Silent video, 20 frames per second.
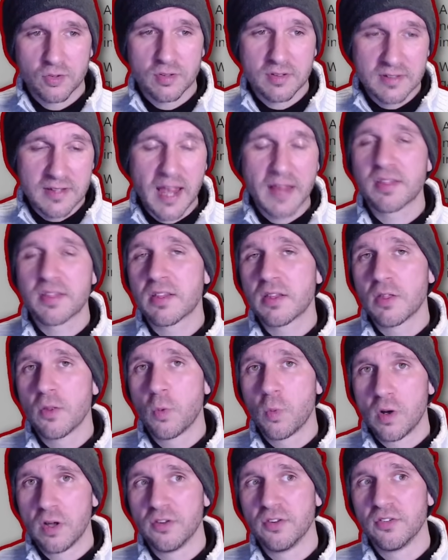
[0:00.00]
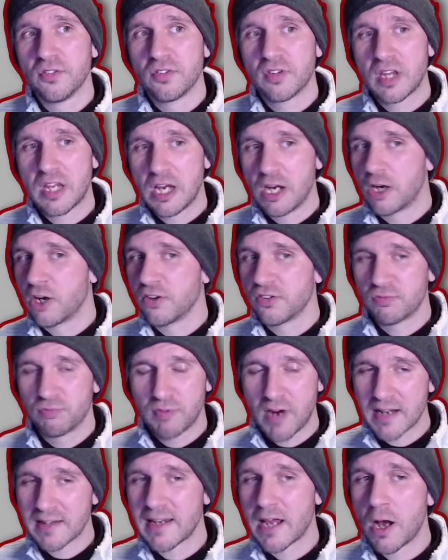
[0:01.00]
get the ones here, because
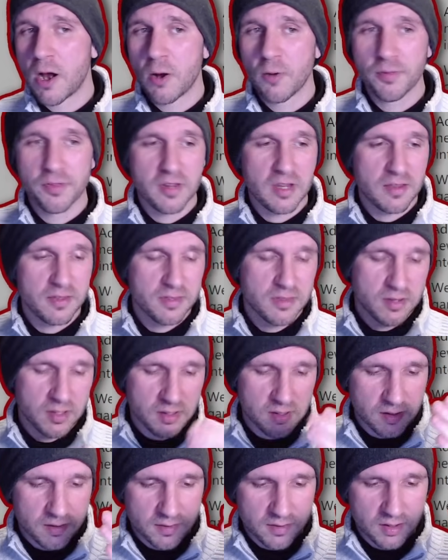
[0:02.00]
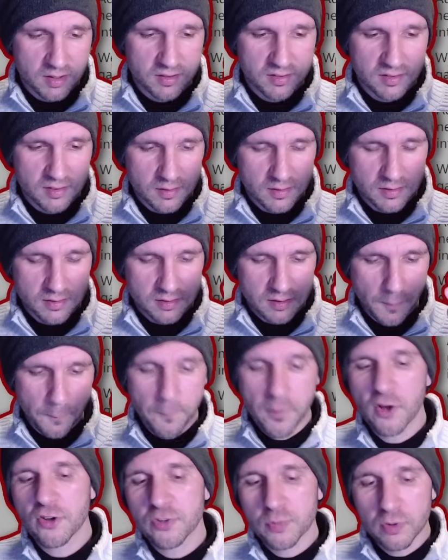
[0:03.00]
right now the
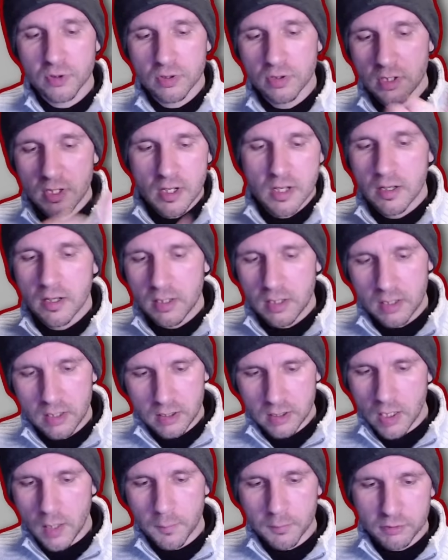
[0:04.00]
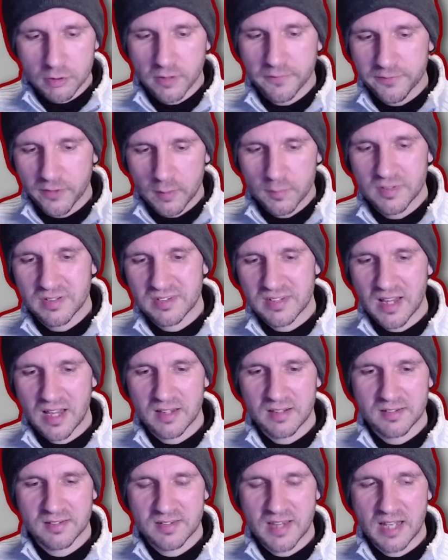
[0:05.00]
possible number of
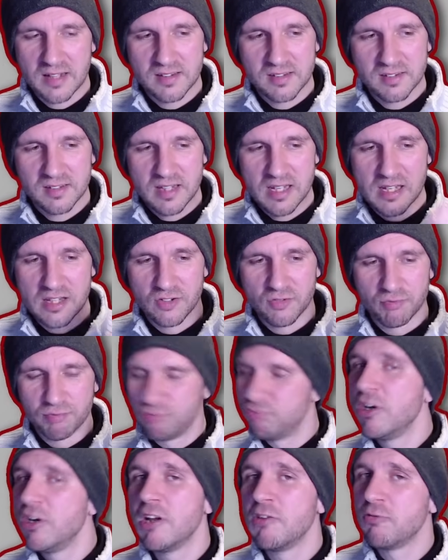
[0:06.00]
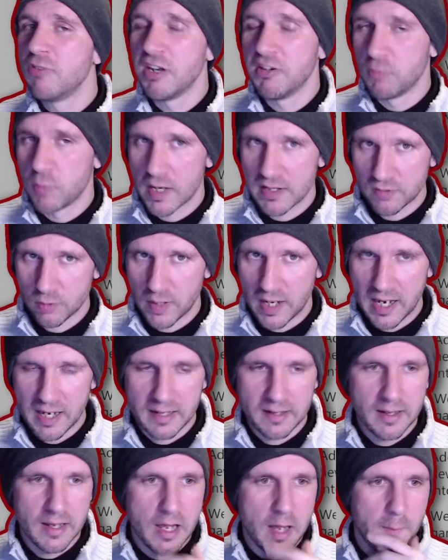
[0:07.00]
stats is really way too
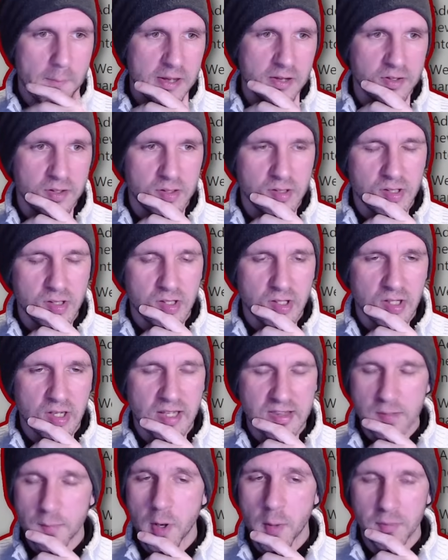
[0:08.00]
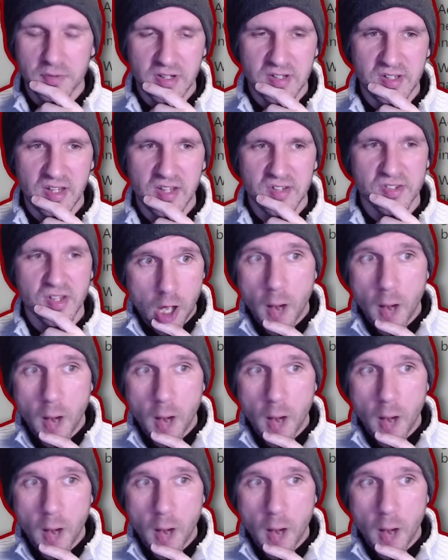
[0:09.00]
high at the moment as it is.